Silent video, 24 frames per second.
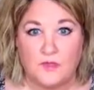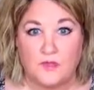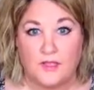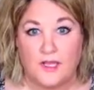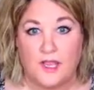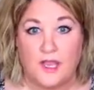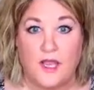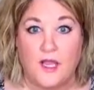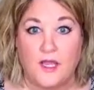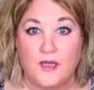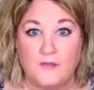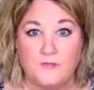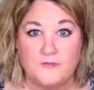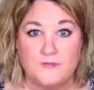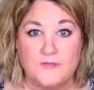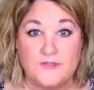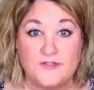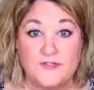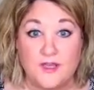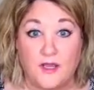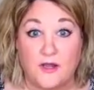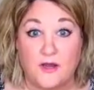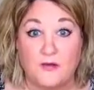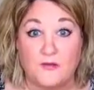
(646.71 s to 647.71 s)
Yeah,
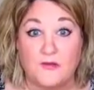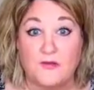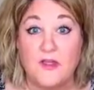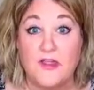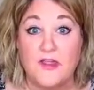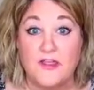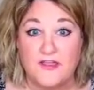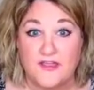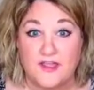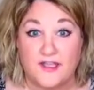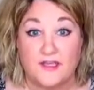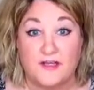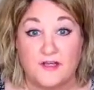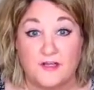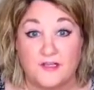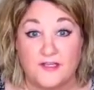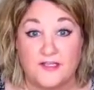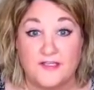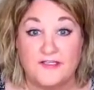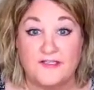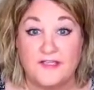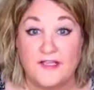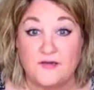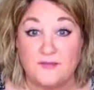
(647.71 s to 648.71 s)
so thank
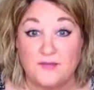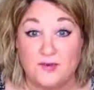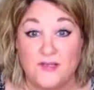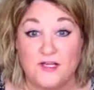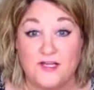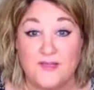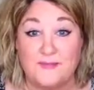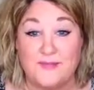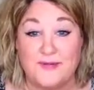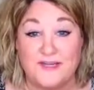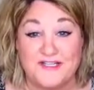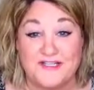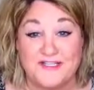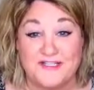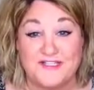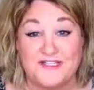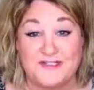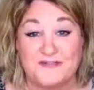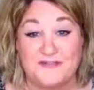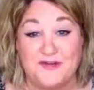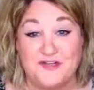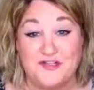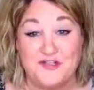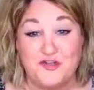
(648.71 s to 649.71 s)
goodness they waited because
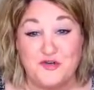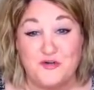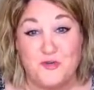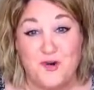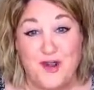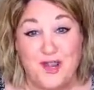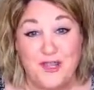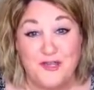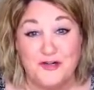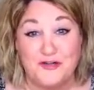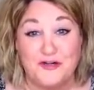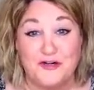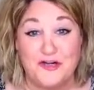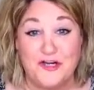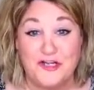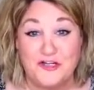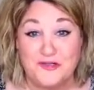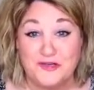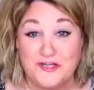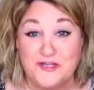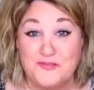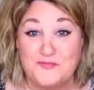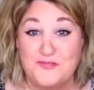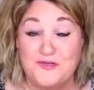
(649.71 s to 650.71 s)
it's much quieter and
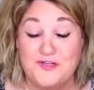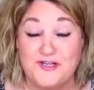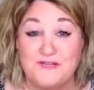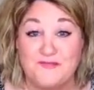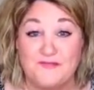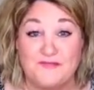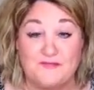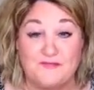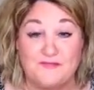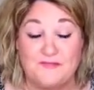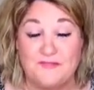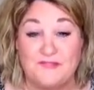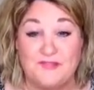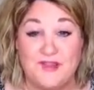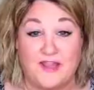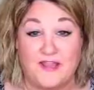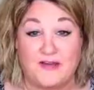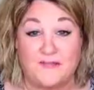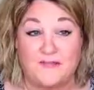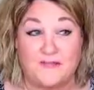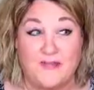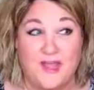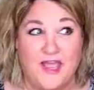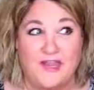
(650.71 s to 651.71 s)
you guys would have
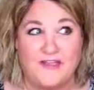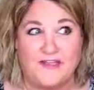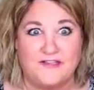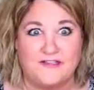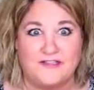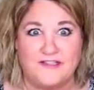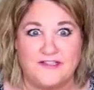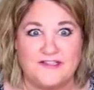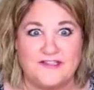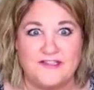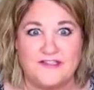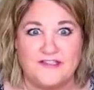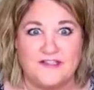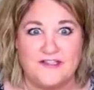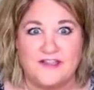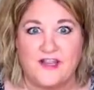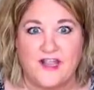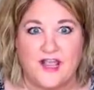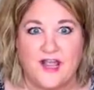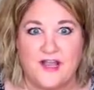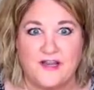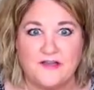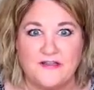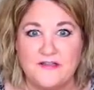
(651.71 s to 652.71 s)
had to listen to
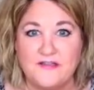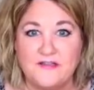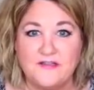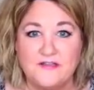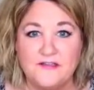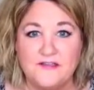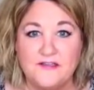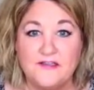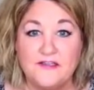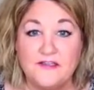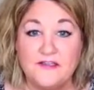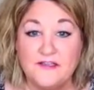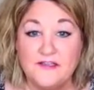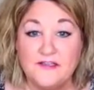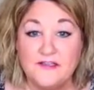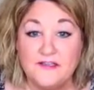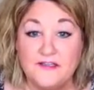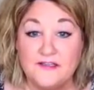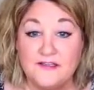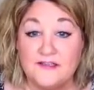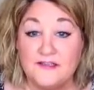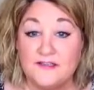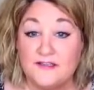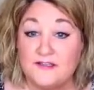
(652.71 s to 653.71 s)
that.
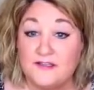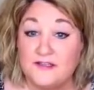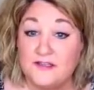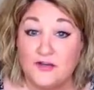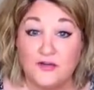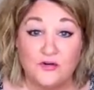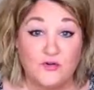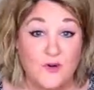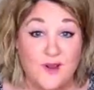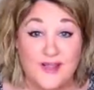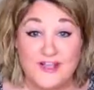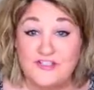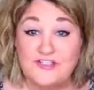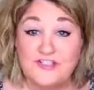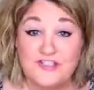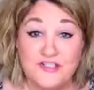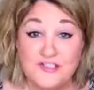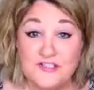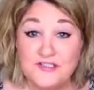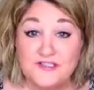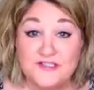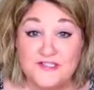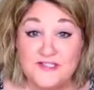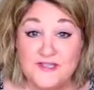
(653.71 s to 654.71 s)
No
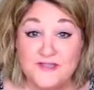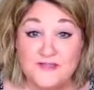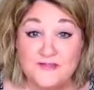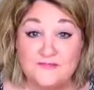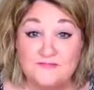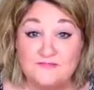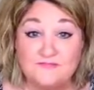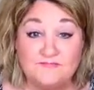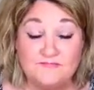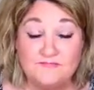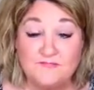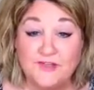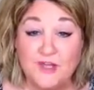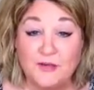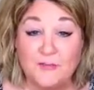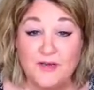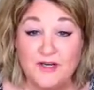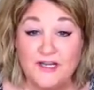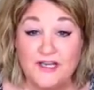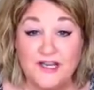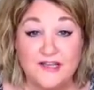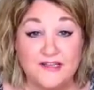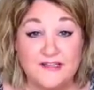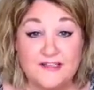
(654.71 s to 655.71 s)
questions?
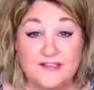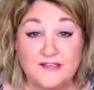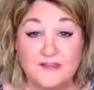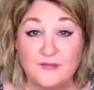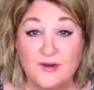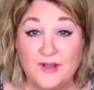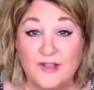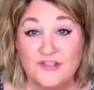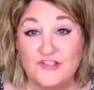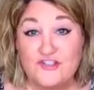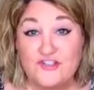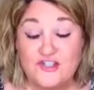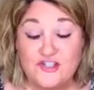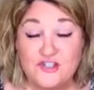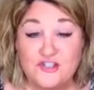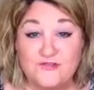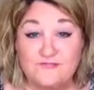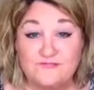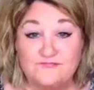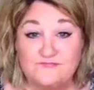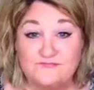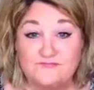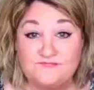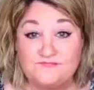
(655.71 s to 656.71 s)
Nobody has a
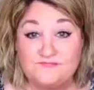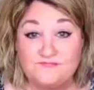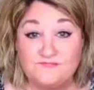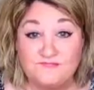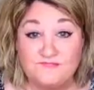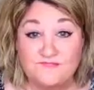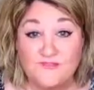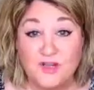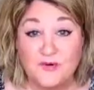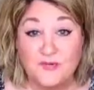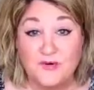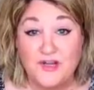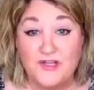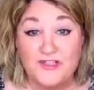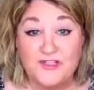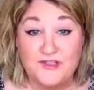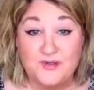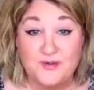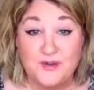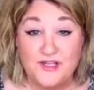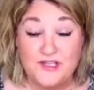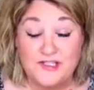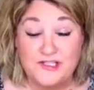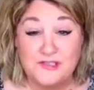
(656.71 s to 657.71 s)
question? No one has a
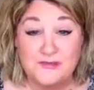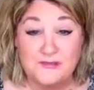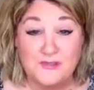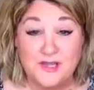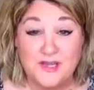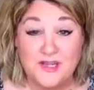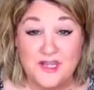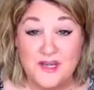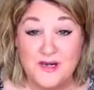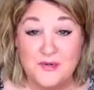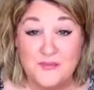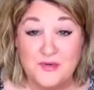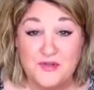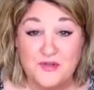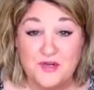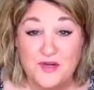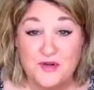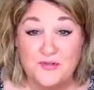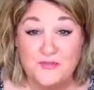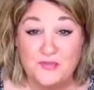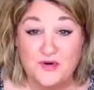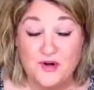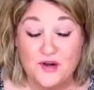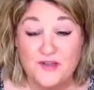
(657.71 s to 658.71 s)
question about how to put
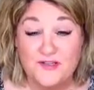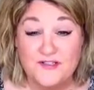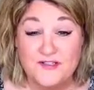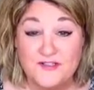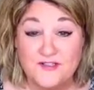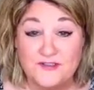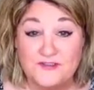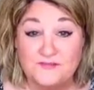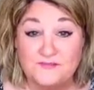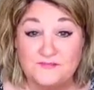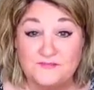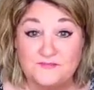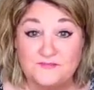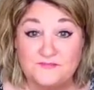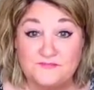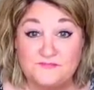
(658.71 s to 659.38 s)
on bronzer?